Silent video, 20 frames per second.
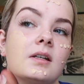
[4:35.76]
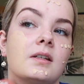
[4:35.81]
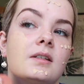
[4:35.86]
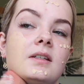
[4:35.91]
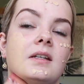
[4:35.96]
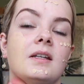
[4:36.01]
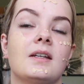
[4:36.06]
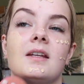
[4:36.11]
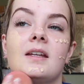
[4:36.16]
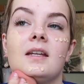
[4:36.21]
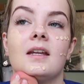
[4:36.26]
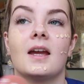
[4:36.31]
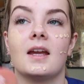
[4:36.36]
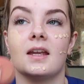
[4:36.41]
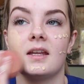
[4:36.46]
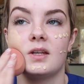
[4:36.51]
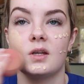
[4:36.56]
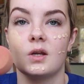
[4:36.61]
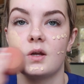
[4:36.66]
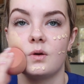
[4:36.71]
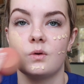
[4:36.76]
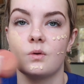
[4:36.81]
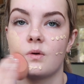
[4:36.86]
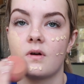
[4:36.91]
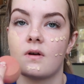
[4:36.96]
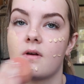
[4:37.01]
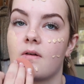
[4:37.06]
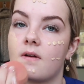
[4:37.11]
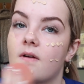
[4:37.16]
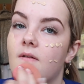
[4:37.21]

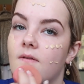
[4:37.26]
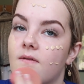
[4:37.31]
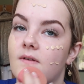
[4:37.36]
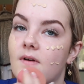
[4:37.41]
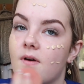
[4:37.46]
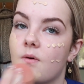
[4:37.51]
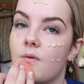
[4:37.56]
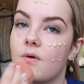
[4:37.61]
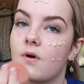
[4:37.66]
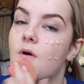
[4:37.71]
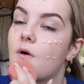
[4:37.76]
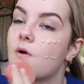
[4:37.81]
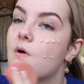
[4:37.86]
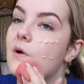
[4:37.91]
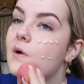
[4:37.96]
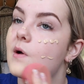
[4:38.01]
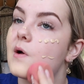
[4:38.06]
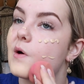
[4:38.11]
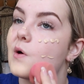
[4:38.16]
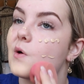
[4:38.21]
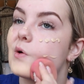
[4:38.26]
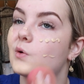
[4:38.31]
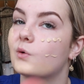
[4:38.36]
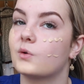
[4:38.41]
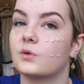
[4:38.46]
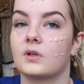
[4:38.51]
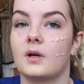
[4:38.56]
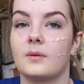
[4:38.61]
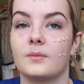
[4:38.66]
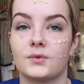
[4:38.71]
D-E-A-U-ville.
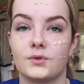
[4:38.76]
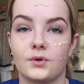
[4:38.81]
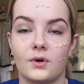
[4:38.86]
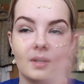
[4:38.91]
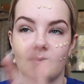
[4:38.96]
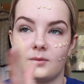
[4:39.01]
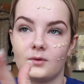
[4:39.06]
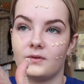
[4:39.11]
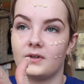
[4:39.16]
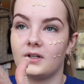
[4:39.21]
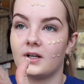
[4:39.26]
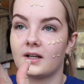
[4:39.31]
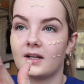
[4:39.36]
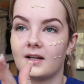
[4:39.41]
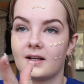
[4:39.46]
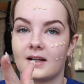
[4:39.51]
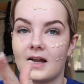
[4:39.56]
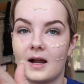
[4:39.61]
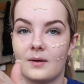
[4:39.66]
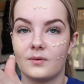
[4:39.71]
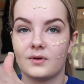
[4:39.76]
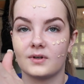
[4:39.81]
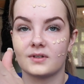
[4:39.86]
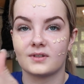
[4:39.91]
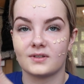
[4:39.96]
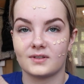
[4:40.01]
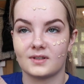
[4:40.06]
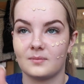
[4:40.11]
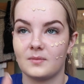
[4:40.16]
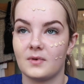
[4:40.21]
Also, I'm sorry I'm not really looking at the cameras
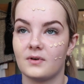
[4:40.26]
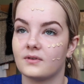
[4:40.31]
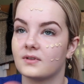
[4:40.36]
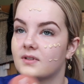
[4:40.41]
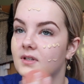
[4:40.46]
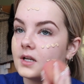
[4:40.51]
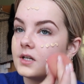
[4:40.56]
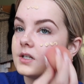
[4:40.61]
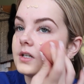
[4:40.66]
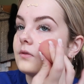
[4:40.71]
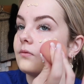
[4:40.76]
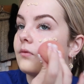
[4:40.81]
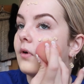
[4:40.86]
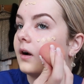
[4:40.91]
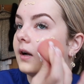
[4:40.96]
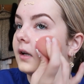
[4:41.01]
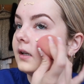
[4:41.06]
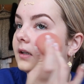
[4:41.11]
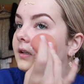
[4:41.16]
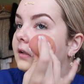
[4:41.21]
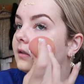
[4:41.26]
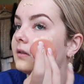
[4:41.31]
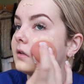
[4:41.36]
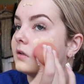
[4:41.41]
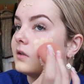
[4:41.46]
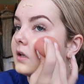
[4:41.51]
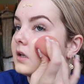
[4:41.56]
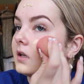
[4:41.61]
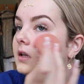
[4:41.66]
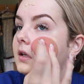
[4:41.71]
because the mirror is literally right
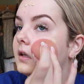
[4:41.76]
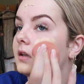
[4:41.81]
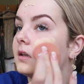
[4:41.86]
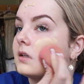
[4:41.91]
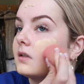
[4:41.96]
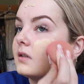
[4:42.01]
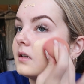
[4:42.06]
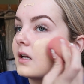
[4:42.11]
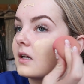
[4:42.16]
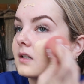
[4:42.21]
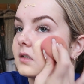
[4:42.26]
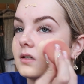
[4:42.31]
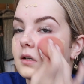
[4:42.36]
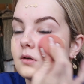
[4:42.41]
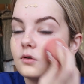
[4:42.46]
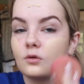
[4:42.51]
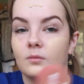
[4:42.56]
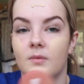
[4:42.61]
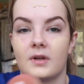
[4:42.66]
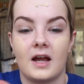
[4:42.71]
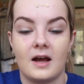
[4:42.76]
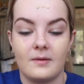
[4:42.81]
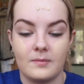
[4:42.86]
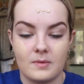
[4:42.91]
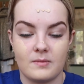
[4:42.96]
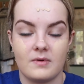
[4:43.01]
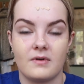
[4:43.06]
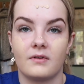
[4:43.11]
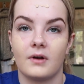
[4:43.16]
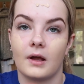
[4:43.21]
next to you. Normally I have my
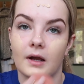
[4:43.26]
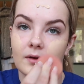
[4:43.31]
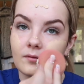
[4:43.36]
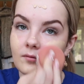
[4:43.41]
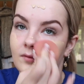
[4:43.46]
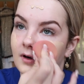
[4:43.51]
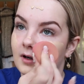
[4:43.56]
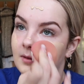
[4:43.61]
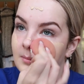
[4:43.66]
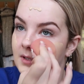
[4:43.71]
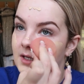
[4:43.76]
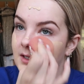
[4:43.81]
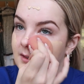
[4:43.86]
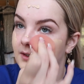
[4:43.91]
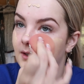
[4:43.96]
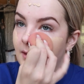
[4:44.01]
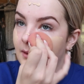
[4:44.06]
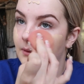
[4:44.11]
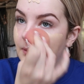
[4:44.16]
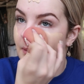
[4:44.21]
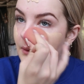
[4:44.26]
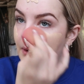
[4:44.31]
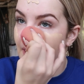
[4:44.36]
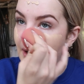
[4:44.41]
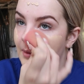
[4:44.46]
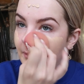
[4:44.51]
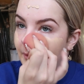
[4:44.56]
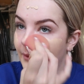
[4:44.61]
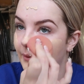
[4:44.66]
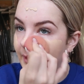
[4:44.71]
mirror like in front of me, so
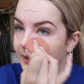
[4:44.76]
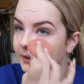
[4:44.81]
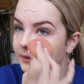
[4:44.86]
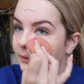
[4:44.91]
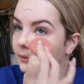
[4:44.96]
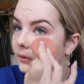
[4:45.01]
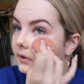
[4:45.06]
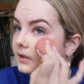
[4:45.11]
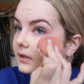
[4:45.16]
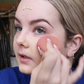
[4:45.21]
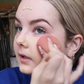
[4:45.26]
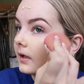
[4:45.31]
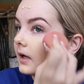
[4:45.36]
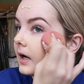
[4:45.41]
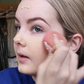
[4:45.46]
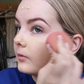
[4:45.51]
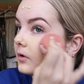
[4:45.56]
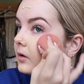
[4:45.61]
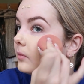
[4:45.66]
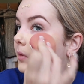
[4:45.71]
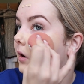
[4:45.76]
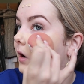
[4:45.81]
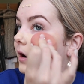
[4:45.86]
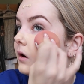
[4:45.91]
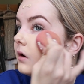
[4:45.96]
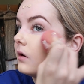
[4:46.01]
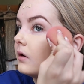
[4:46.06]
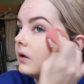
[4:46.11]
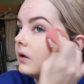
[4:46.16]
I'm always talking to the camera, but